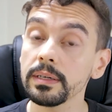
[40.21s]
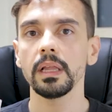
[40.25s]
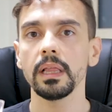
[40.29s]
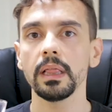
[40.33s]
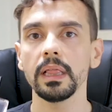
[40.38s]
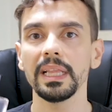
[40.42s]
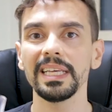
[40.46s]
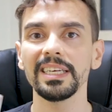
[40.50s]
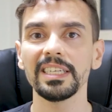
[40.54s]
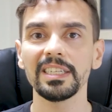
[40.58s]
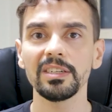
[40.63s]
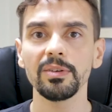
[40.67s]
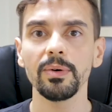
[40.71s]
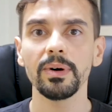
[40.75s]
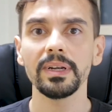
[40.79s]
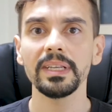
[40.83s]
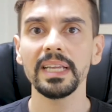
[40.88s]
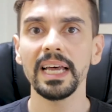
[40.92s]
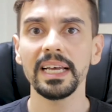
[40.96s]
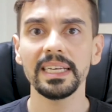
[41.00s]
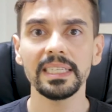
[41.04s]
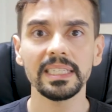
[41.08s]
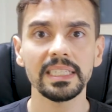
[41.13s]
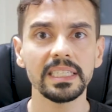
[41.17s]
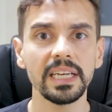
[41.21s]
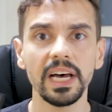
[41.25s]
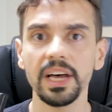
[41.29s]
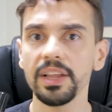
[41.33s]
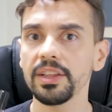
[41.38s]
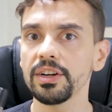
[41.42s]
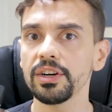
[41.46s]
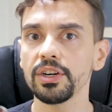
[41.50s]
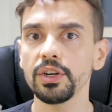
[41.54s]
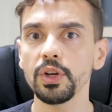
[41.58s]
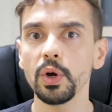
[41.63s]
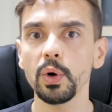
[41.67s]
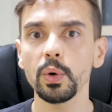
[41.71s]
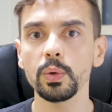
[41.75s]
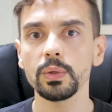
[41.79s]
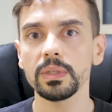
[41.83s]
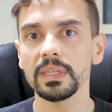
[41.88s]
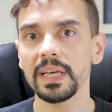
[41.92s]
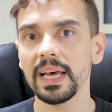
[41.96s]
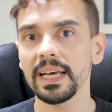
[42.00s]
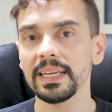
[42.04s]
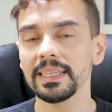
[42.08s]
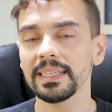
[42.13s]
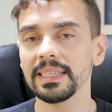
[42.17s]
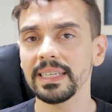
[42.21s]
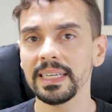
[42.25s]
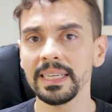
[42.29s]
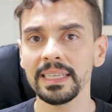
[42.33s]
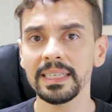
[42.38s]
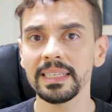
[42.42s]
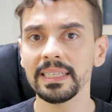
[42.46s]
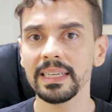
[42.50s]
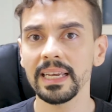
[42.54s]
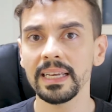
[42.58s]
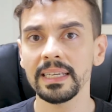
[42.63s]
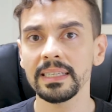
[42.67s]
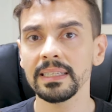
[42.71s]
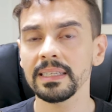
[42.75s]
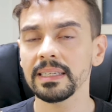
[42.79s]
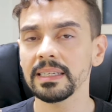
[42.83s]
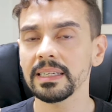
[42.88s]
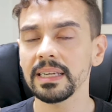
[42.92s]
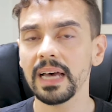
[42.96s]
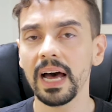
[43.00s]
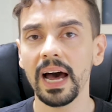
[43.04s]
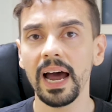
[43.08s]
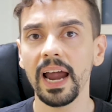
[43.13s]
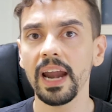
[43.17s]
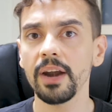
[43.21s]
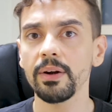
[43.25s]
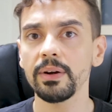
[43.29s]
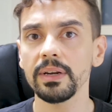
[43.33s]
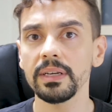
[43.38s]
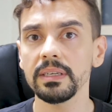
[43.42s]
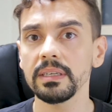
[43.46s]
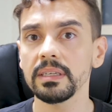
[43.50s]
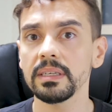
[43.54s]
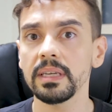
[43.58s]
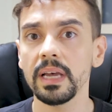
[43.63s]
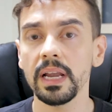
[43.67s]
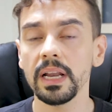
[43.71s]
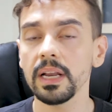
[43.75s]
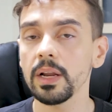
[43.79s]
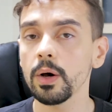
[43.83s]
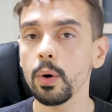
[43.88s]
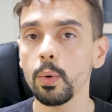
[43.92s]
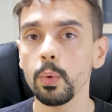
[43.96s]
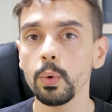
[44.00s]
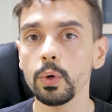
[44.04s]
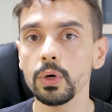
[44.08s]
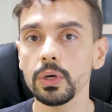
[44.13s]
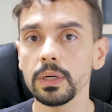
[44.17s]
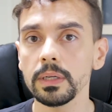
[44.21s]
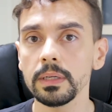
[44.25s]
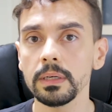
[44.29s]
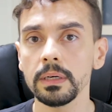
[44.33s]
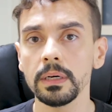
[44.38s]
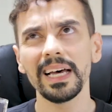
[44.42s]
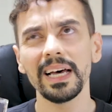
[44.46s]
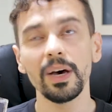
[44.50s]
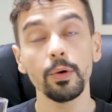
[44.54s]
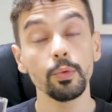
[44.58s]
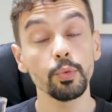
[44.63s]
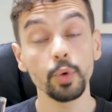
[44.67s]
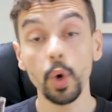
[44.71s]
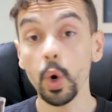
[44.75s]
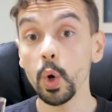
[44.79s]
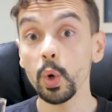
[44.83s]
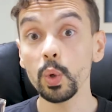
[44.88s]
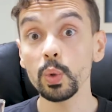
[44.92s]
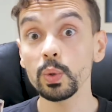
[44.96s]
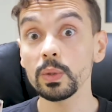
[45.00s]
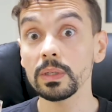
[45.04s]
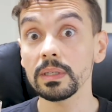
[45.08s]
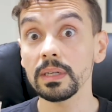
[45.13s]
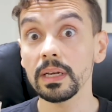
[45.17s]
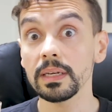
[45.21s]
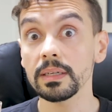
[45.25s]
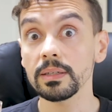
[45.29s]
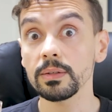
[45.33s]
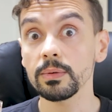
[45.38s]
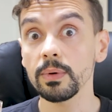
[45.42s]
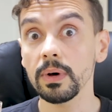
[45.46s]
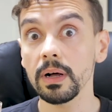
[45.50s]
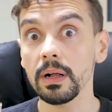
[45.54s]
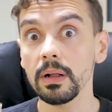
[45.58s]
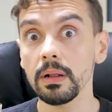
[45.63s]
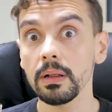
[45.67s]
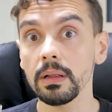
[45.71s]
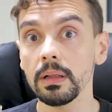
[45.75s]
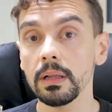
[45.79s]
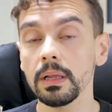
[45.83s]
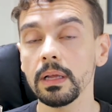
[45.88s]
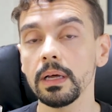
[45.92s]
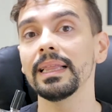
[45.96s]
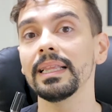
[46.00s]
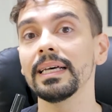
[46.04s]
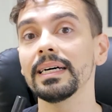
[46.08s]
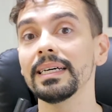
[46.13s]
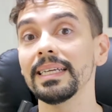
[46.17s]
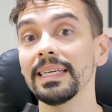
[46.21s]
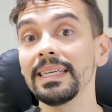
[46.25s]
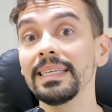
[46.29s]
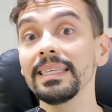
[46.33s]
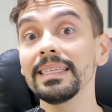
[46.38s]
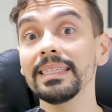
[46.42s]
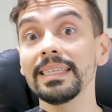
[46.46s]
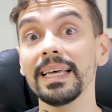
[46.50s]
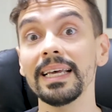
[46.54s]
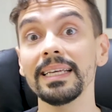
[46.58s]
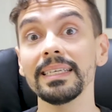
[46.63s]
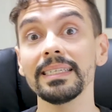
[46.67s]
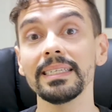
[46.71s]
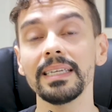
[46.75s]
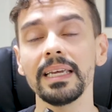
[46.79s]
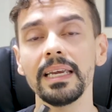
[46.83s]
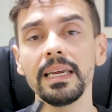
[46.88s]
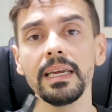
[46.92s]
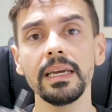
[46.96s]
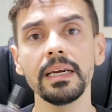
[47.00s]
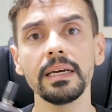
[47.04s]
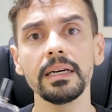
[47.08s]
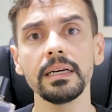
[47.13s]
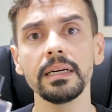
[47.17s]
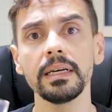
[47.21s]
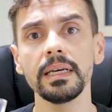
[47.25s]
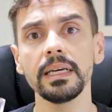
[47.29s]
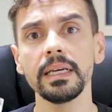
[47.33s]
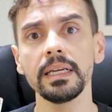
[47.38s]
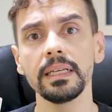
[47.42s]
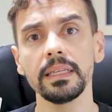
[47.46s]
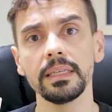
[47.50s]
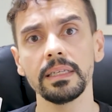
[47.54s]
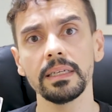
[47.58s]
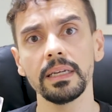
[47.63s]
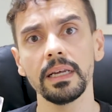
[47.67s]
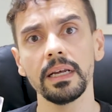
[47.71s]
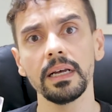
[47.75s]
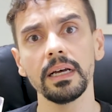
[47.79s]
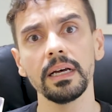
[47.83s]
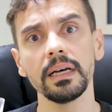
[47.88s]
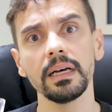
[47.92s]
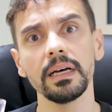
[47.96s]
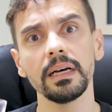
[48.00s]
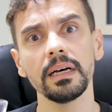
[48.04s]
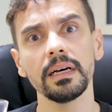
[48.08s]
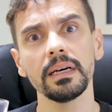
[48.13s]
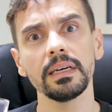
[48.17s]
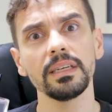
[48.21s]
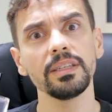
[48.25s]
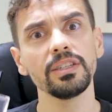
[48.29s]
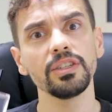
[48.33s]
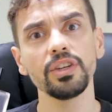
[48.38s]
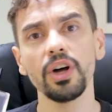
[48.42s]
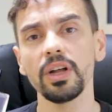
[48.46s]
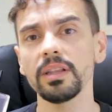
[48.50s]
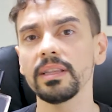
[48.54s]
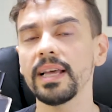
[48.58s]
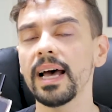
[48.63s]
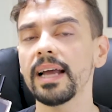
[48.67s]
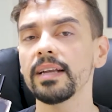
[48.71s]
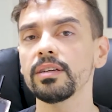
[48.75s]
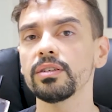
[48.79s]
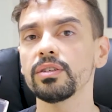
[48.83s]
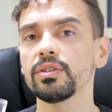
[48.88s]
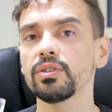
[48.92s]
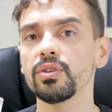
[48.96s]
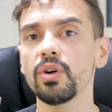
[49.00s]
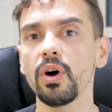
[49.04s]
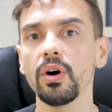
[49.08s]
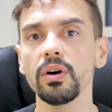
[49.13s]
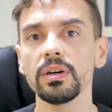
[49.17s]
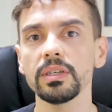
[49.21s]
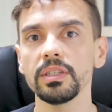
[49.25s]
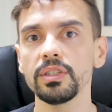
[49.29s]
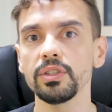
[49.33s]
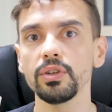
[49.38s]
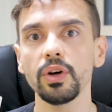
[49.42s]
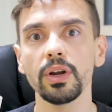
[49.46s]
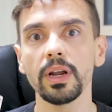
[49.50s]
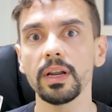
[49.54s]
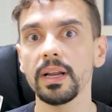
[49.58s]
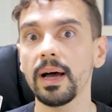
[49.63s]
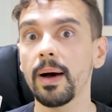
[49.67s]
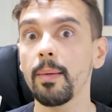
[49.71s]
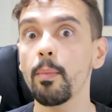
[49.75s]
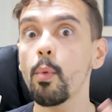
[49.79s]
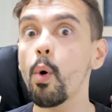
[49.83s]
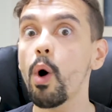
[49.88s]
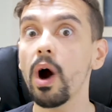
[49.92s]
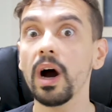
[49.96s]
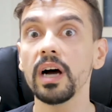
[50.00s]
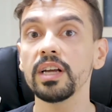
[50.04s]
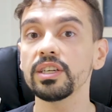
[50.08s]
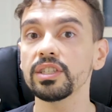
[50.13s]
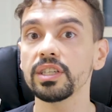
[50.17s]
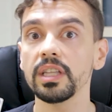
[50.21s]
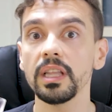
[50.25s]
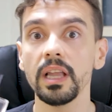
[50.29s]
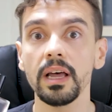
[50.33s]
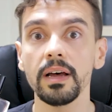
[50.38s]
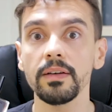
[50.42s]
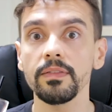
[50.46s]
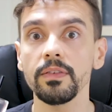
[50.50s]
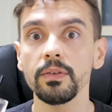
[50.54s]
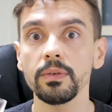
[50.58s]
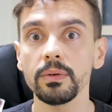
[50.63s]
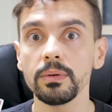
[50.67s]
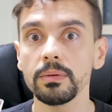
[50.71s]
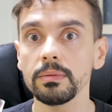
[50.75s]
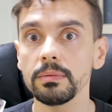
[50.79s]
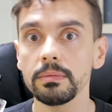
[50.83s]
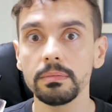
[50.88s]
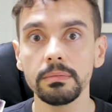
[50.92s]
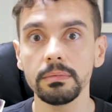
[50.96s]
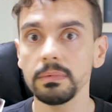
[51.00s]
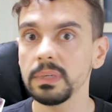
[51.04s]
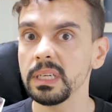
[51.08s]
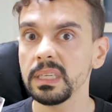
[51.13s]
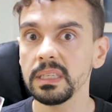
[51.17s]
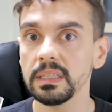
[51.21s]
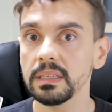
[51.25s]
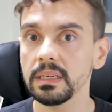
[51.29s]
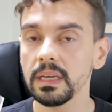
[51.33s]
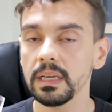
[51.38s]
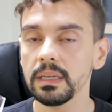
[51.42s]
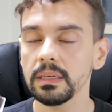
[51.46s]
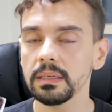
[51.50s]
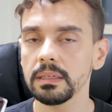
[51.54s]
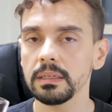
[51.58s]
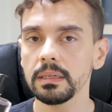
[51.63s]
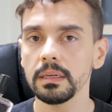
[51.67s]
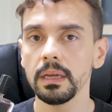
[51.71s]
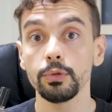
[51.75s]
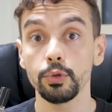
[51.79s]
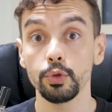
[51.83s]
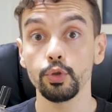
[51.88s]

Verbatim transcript: This one has other notes as incense, iris, sandalwood, rose as well. The incense here, it's uh it's not that strong. It's not an amouage level incense.